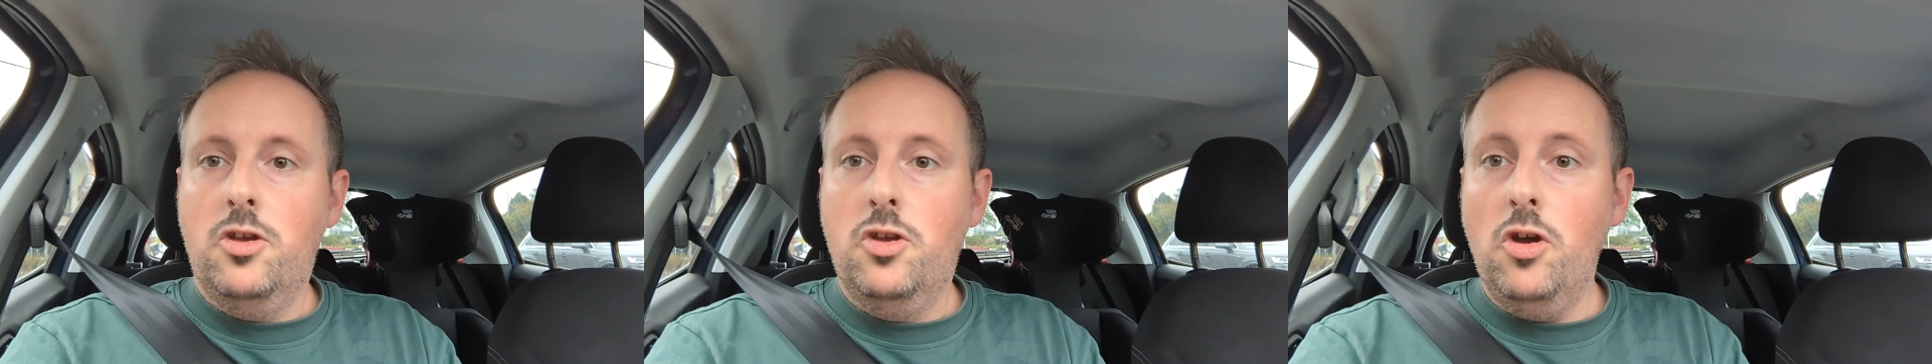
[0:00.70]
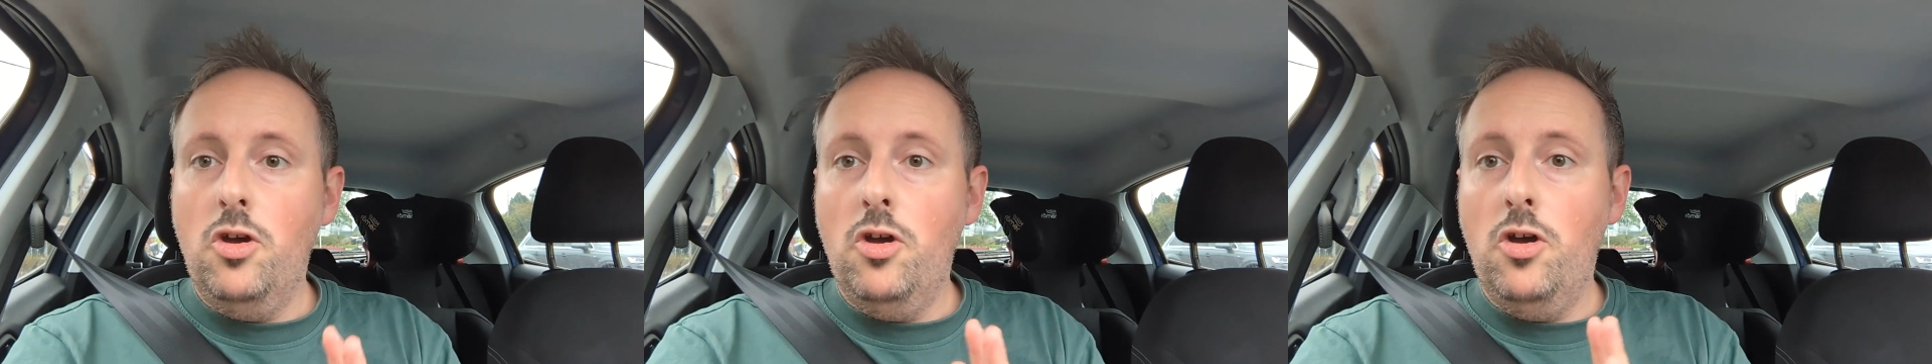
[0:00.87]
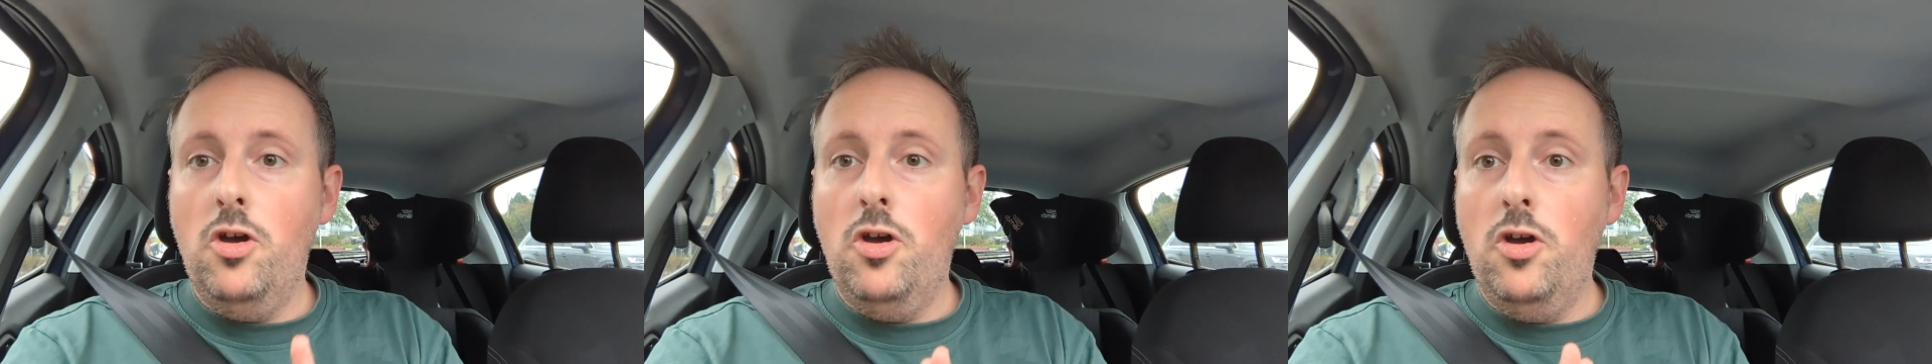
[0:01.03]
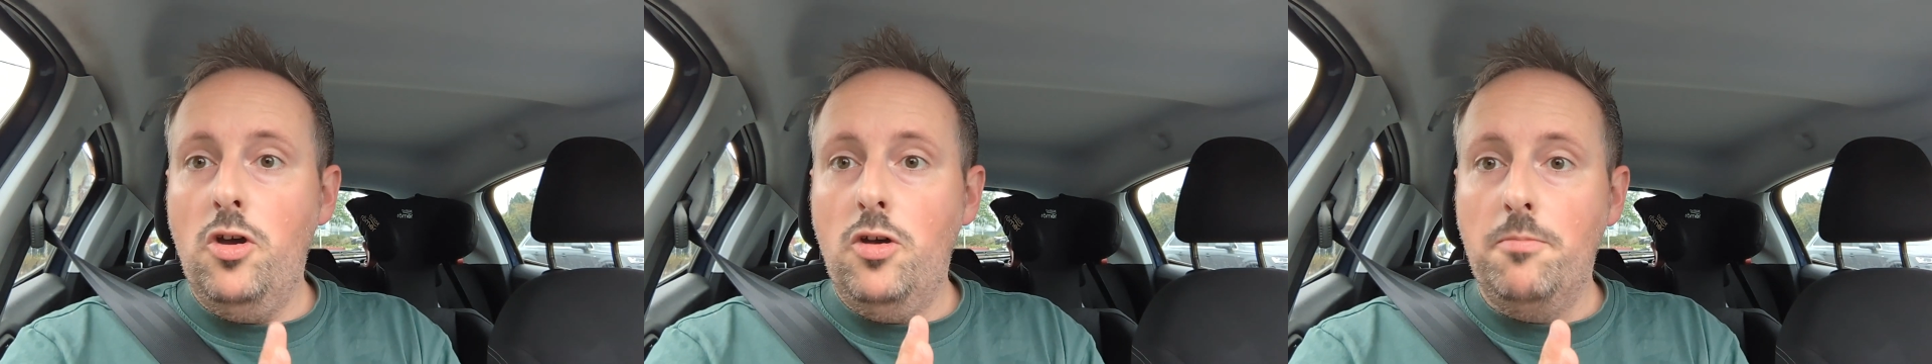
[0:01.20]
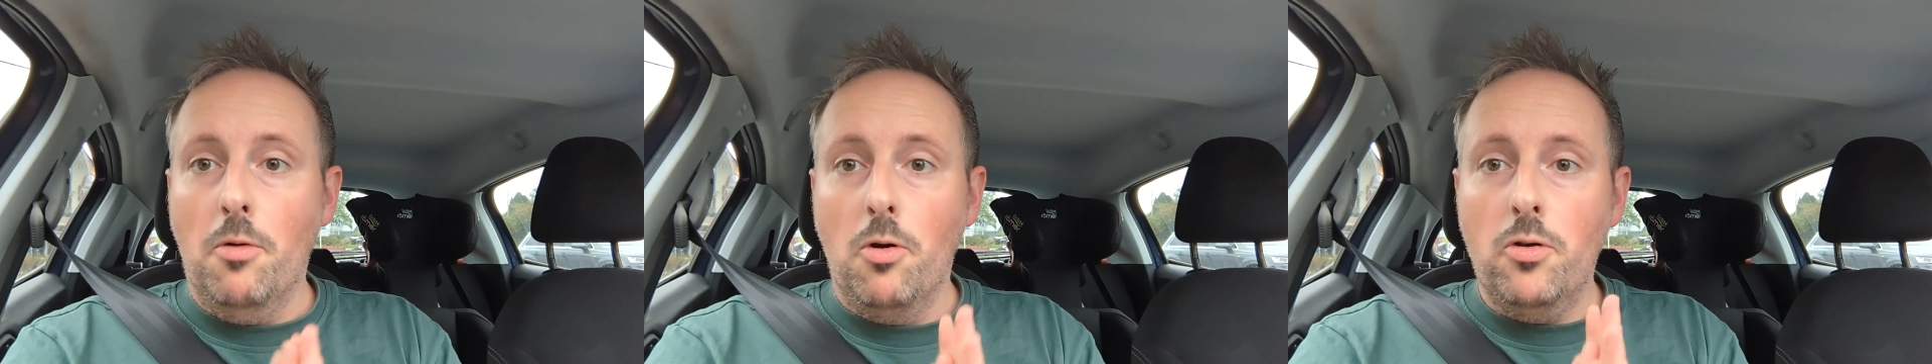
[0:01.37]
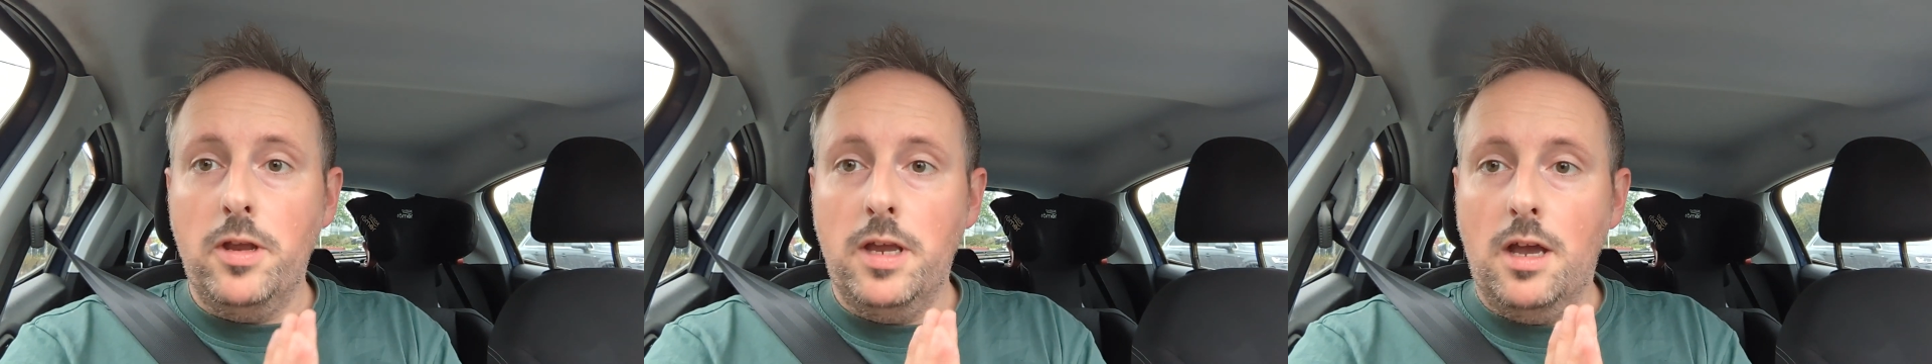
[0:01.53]
Good
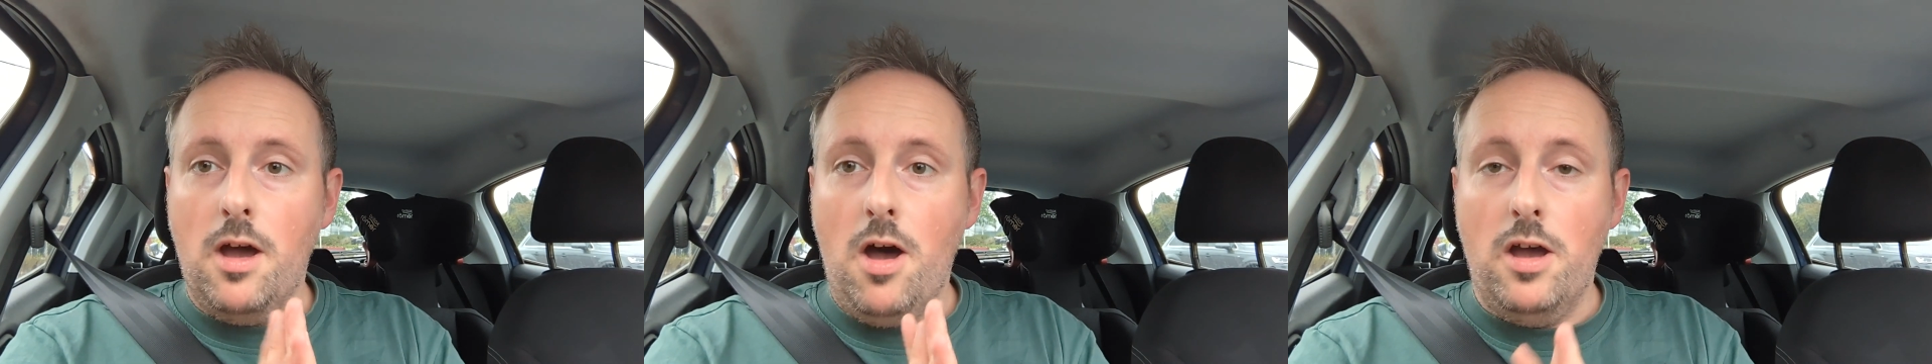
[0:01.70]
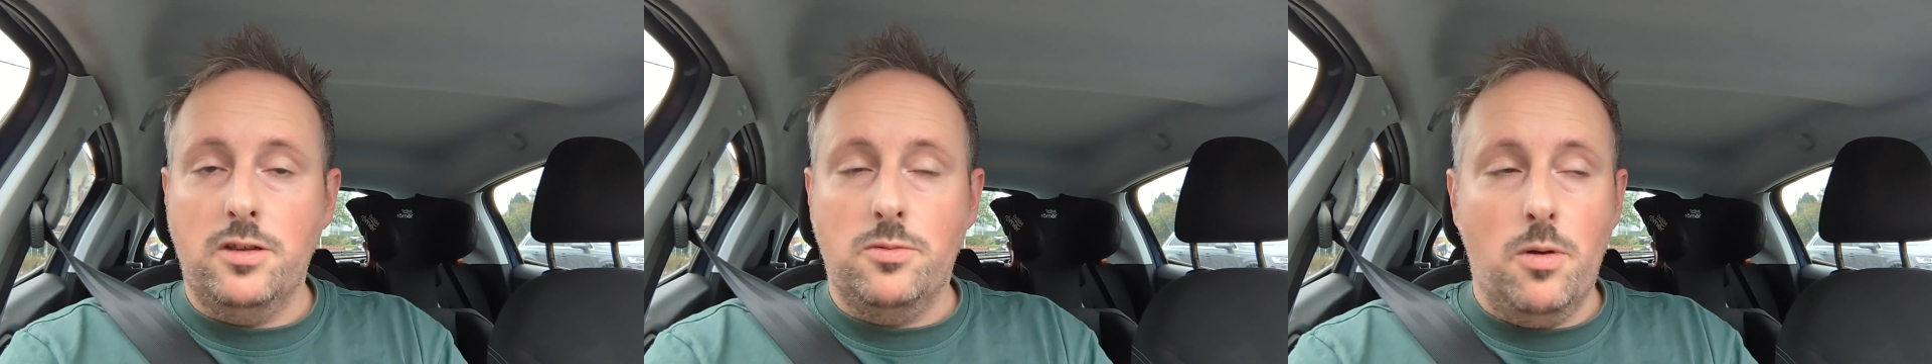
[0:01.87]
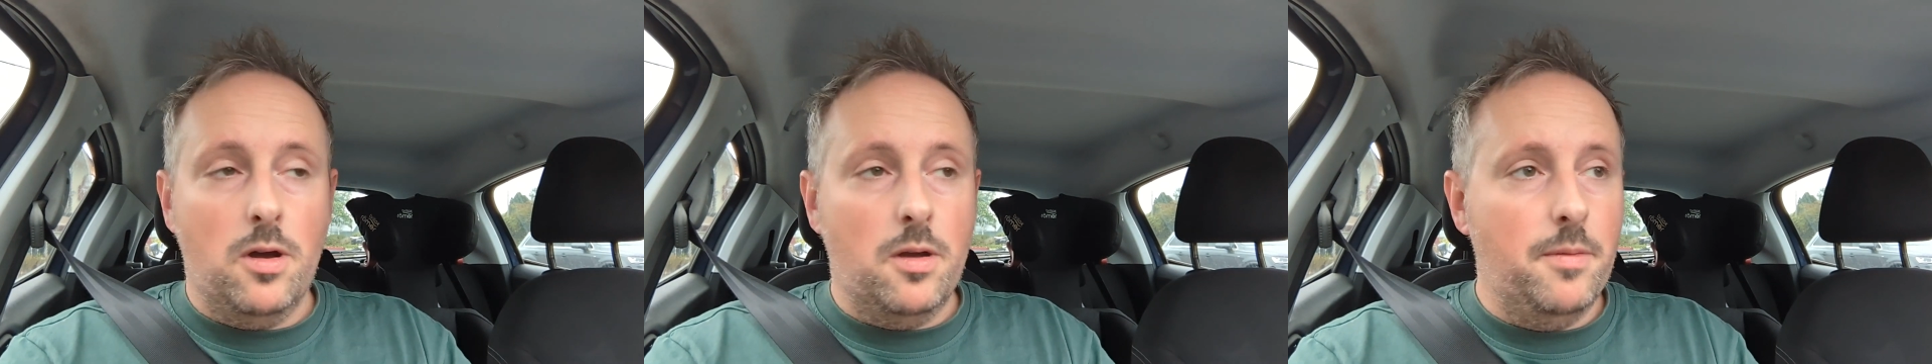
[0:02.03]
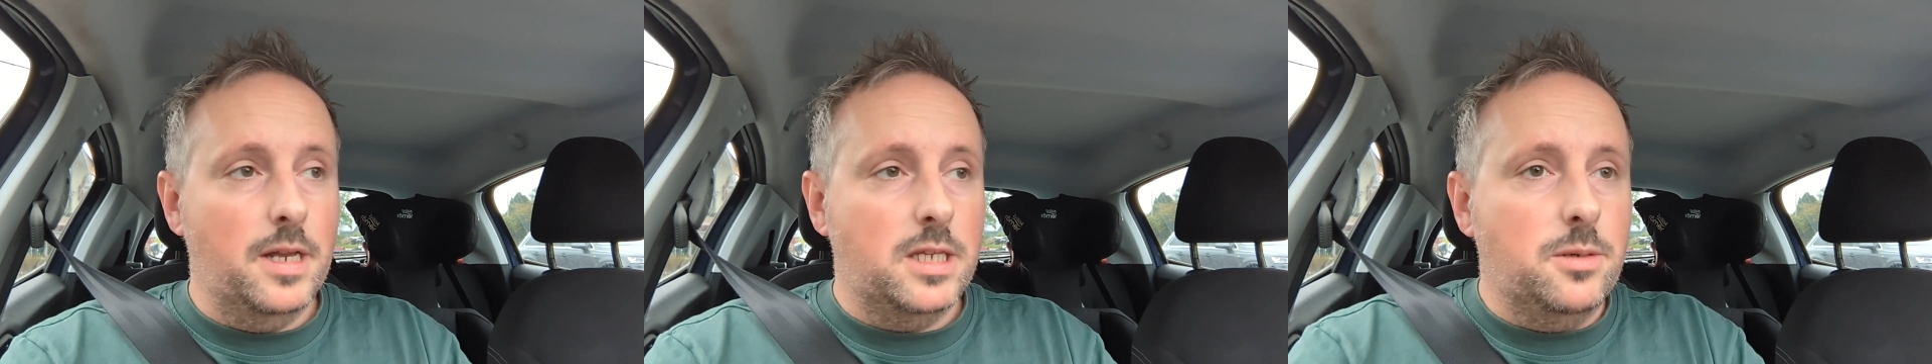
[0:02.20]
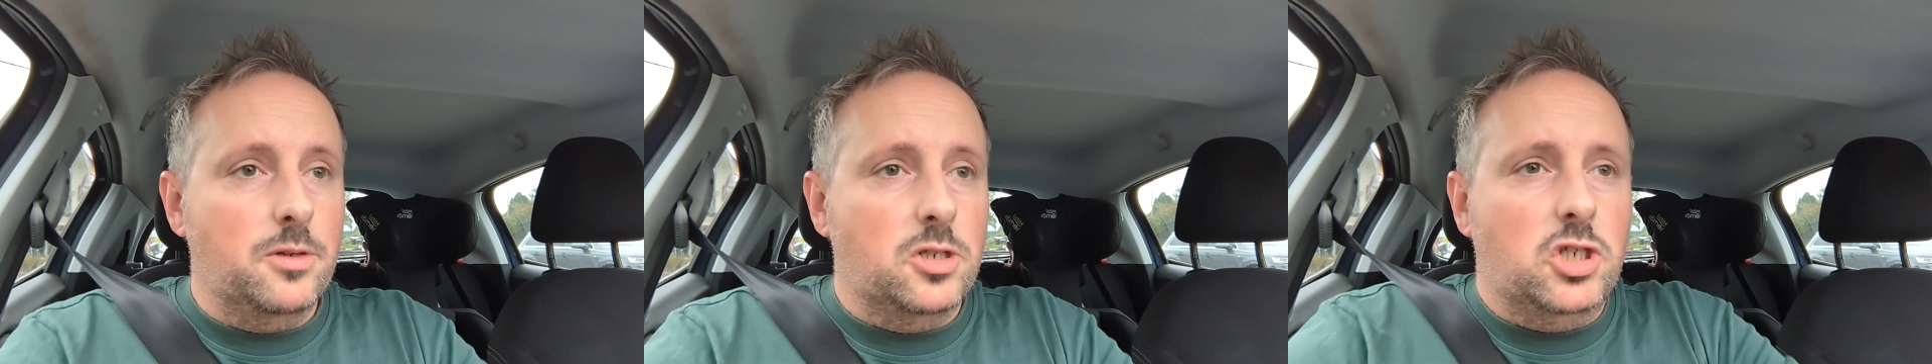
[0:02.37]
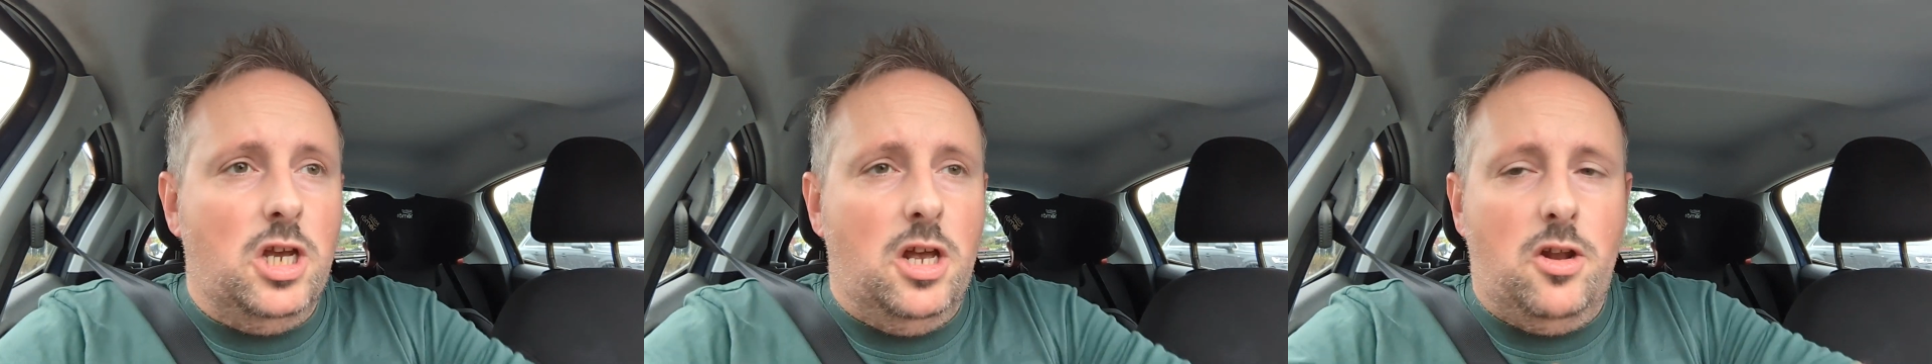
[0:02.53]
morning, guys. Welcome back to
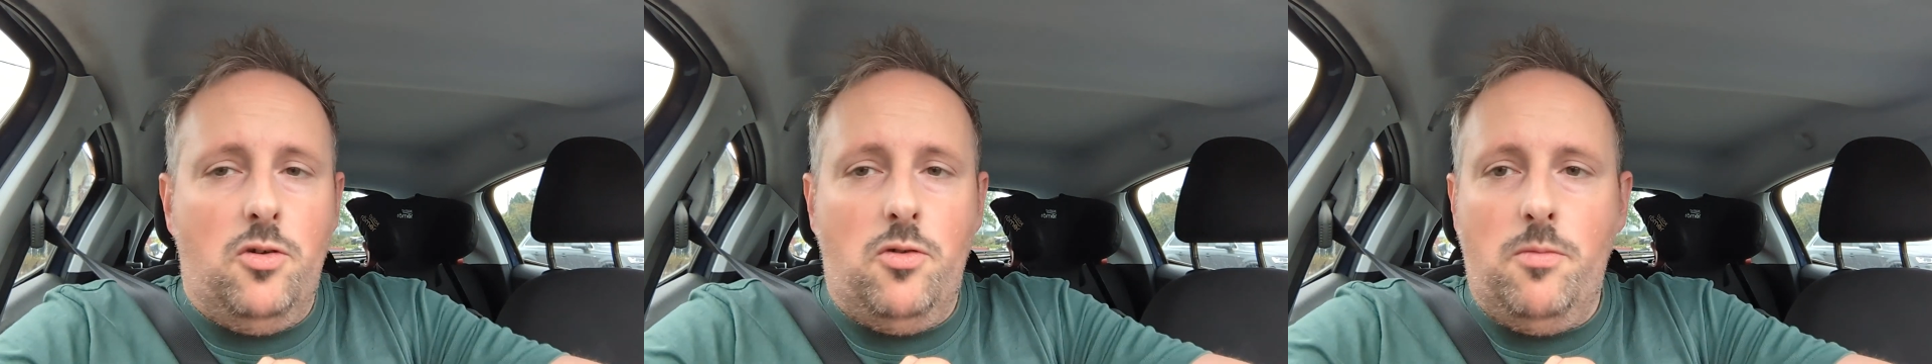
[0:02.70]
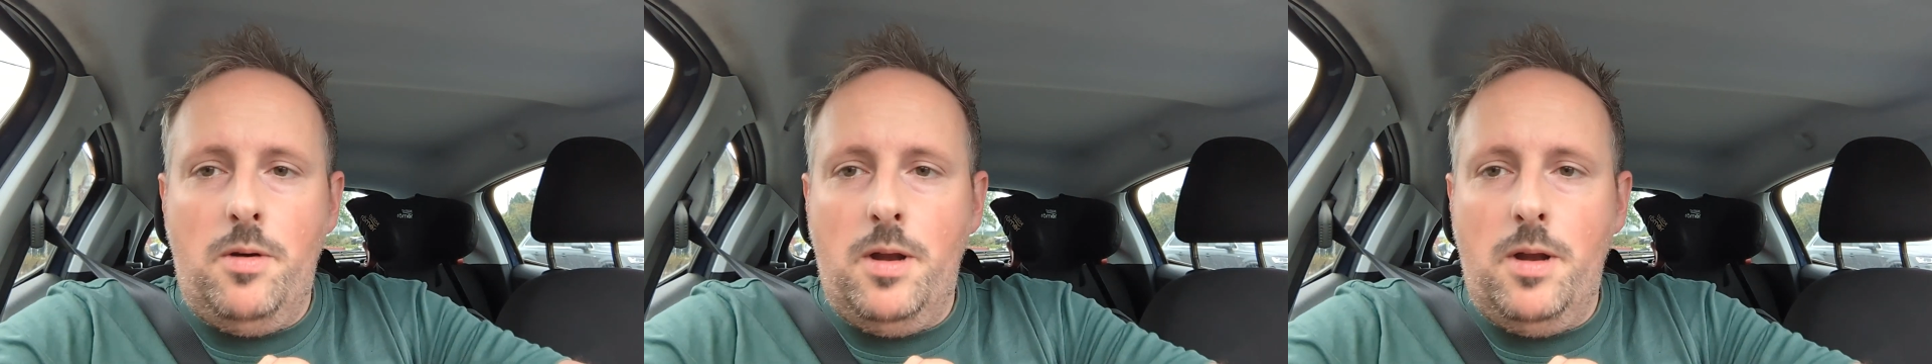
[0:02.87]
my channel.